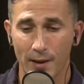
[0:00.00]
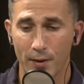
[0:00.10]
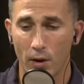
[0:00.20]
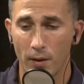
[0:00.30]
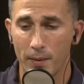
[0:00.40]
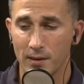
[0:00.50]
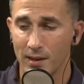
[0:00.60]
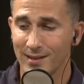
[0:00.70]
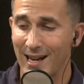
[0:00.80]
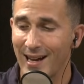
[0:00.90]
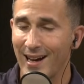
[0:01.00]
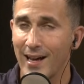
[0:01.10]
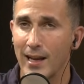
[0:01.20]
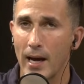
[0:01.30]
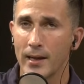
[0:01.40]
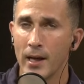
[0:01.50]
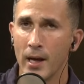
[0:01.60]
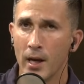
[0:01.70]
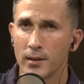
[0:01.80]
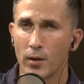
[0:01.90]
out there on the BCSI hotline.
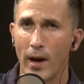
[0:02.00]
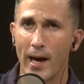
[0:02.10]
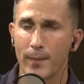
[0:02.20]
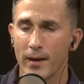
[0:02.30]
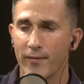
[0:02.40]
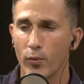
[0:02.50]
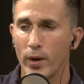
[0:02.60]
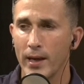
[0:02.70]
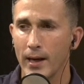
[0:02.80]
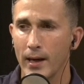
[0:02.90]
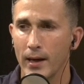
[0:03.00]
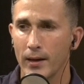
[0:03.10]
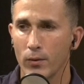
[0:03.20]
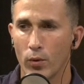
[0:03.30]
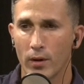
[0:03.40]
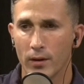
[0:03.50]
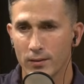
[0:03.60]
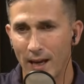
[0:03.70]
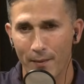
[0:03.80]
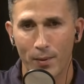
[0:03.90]
So, Adam, if we were to
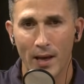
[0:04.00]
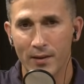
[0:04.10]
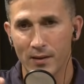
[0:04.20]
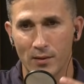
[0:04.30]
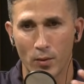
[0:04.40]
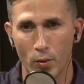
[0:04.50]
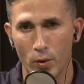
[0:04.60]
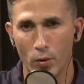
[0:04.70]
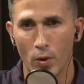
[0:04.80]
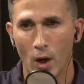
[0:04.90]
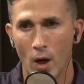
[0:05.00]
kind of play this through,